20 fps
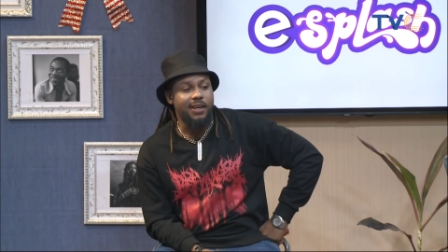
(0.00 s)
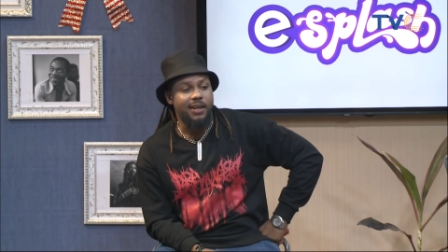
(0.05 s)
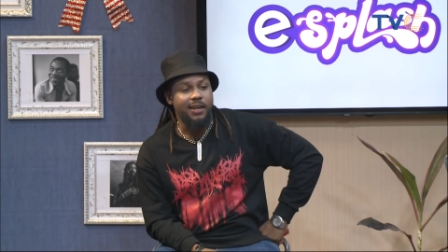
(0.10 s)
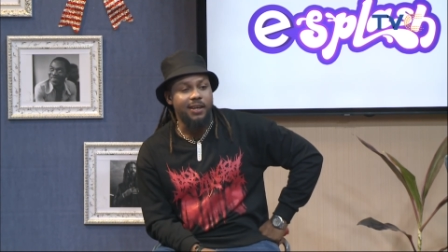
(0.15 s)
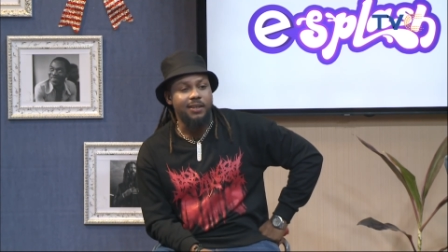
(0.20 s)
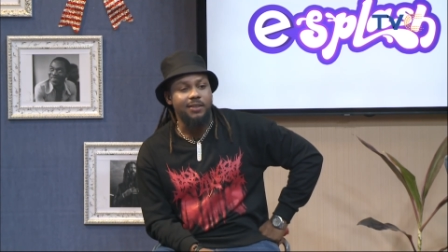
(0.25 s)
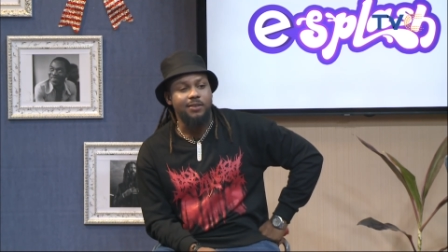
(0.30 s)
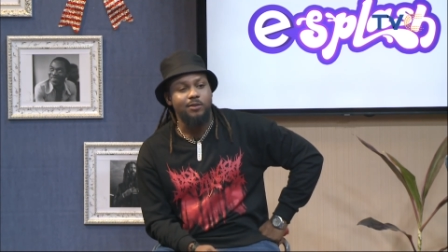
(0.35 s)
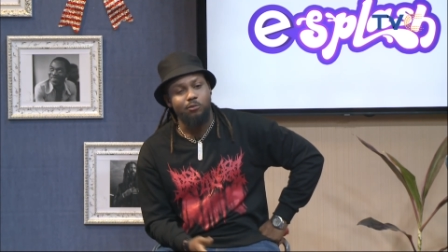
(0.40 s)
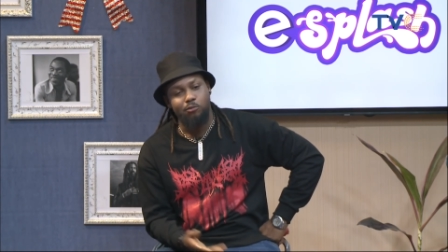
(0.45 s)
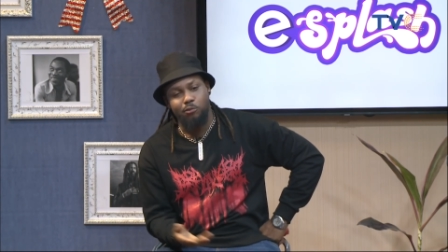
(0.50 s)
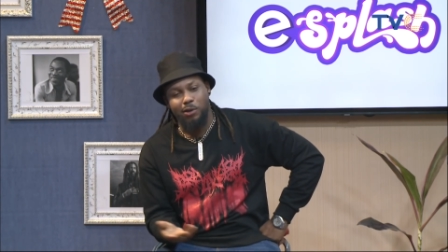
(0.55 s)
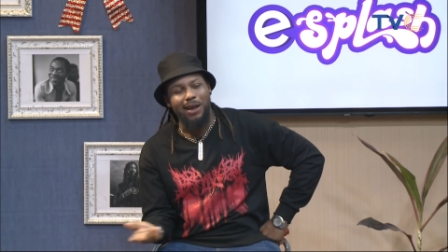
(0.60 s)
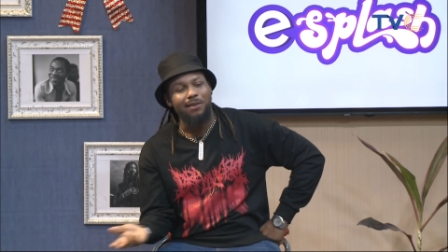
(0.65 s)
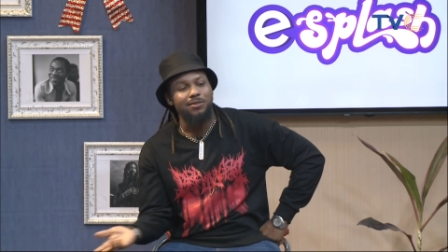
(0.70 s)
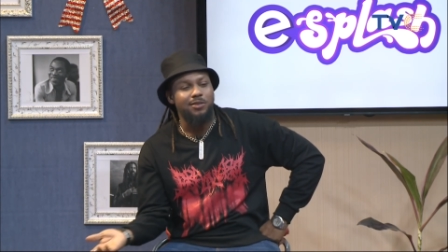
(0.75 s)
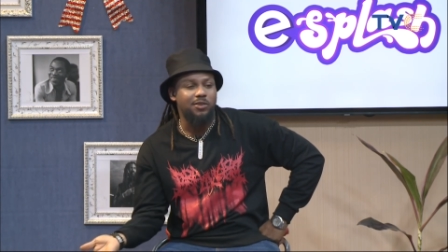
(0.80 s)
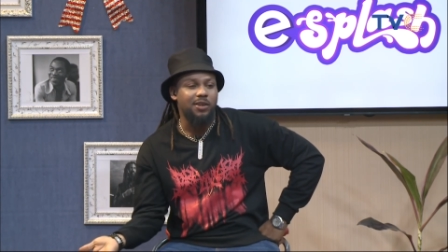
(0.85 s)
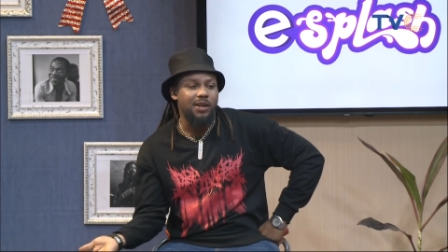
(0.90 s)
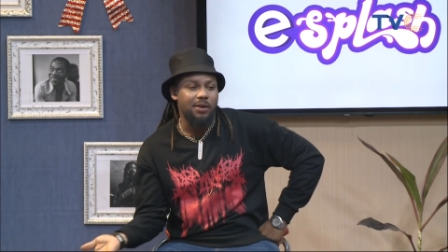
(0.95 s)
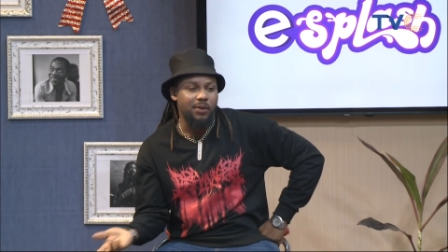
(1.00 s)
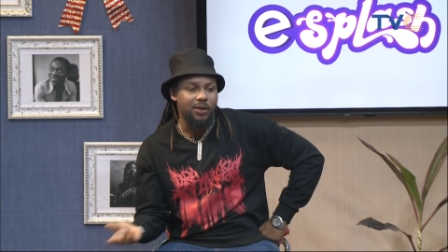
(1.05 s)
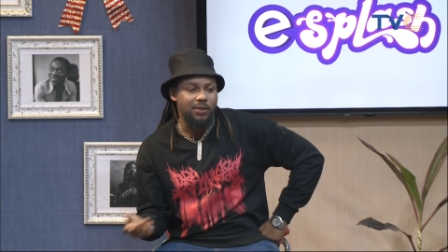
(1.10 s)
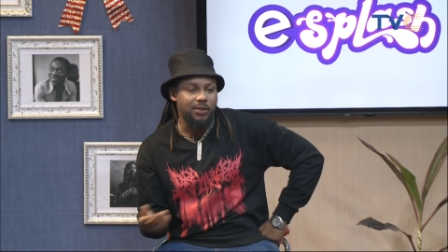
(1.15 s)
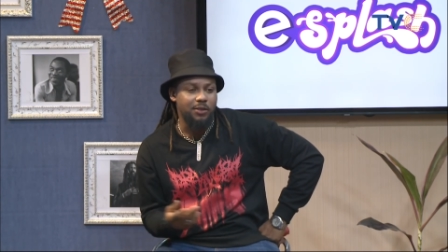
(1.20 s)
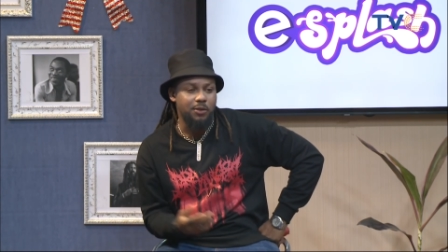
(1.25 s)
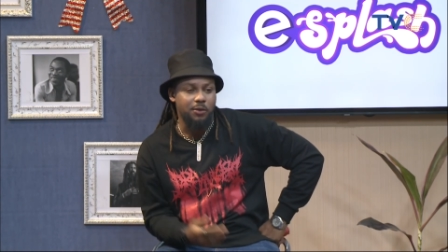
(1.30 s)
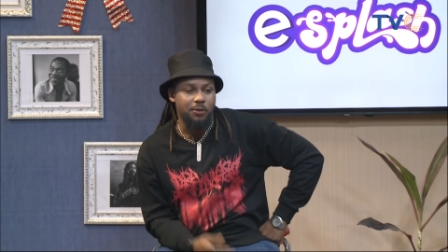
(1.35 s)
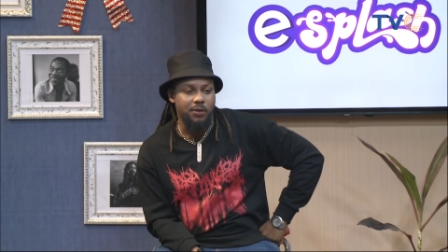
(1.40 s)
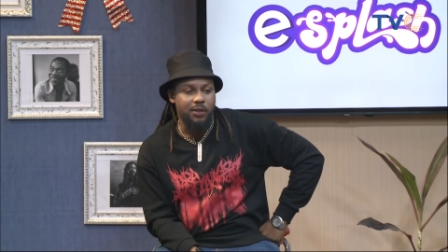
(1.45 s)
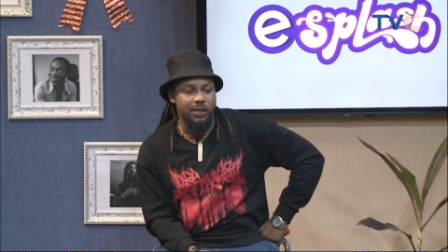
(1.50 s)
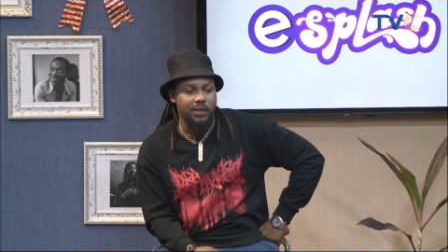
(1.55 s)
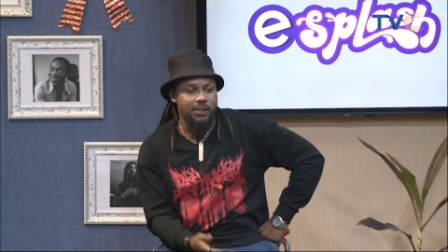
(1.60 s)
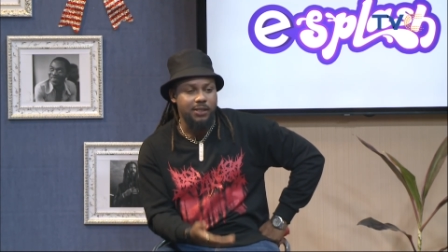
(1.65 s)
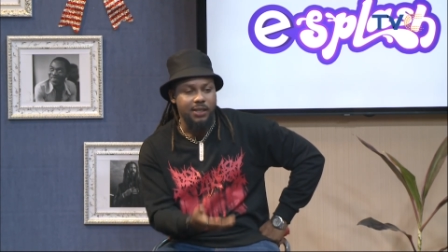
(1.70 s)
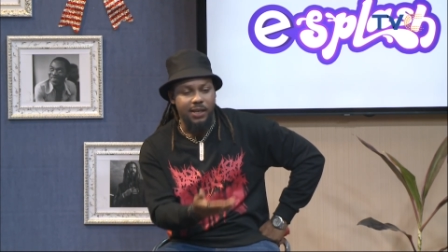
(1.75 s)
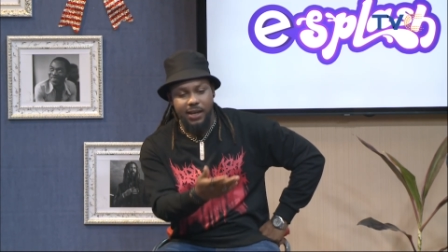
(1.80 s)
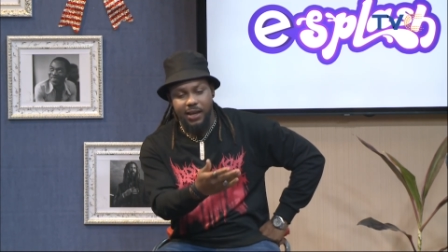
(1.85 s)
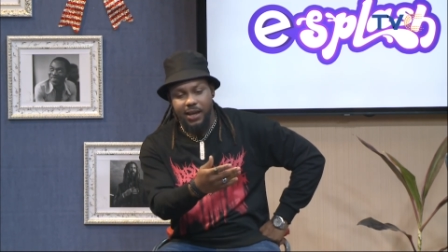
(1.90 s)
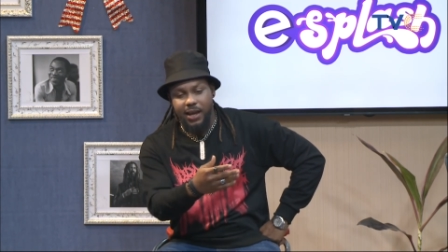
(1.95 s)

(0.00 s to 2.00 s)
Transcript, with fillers: yeah. and we have to talk about the good things.